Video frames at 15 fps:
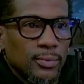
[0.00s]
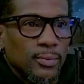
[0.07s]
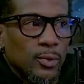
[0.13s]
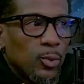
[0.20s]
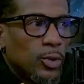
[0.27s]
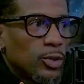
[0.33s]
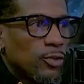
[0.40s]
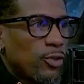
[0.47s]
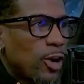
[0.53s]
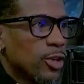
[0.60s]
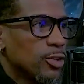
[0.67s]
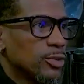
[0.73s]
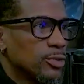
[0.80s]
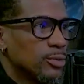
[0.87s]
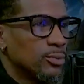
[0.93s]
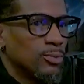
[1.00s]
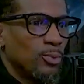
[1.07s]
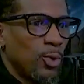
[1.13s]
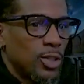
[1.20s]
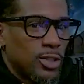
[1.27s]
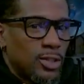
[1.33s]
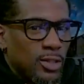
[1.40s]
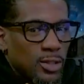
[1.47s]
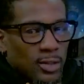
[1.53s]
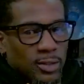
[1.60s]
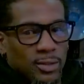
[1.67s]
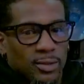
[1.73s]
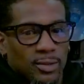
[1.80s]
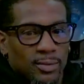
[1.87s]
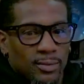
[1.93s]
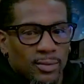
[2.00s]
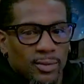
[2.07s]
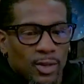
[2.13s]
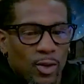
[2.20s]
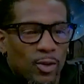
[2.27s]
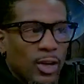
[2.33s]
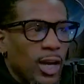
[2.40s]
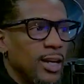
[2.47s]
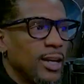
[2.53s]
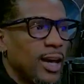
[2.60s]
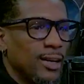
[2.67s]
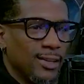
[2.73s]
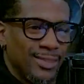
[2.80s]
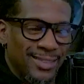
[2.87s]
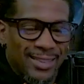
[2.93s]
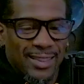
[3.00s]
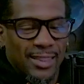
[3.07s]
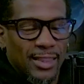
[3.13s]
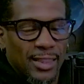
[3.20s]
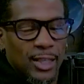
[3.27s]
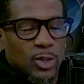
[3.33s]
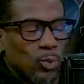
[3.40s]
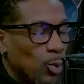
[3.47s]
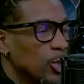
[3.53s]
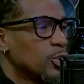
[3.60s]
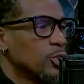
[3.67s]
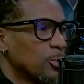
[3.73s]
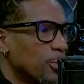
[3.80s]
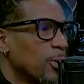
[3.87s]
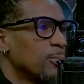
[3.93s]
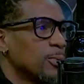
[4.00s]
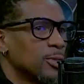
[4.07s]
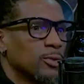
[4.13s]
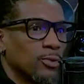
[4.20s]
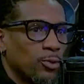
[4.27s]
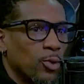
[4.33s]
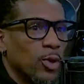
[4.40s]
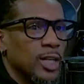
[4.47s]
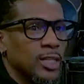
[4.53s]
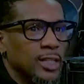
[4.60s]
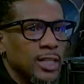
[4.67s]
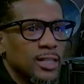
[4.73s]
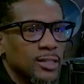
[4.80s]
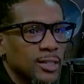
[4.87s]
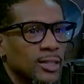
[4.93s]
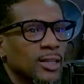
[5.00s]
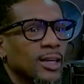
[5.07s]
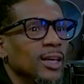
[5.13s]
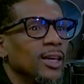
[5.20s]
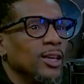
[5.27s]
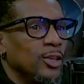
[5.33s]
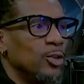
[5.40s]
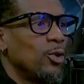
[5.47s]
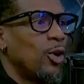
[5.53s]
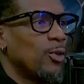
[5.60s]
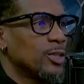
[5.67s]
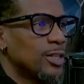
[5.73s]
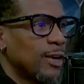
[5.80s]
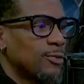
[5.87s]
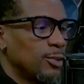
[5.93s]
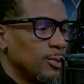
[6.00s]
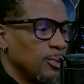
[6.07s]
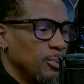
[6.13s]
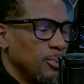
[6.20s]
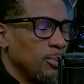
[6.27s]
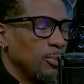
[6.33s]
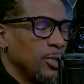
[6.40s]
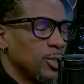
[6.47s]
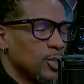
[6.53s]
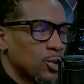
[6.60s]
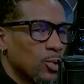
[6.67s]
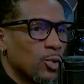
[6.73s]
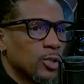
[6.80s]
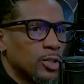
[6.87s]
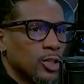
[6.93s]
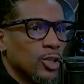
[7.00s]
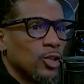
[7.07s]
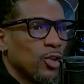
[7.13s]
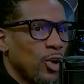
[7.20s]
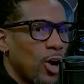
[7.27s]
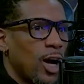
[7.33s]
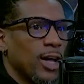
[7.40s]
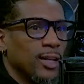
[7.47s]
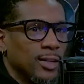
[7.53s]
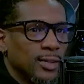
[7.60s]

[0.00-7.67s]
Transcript: when yeah. the father wants to, okay, now this was your purpose for a season. Yep. You always have to be sure to not